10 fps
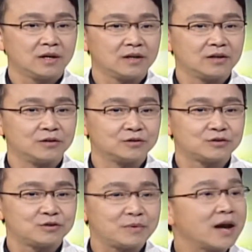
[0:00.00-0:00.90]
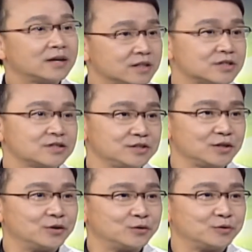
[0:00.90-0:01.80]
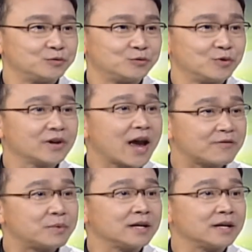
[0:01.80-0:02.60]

you know, to be honest, you know, we have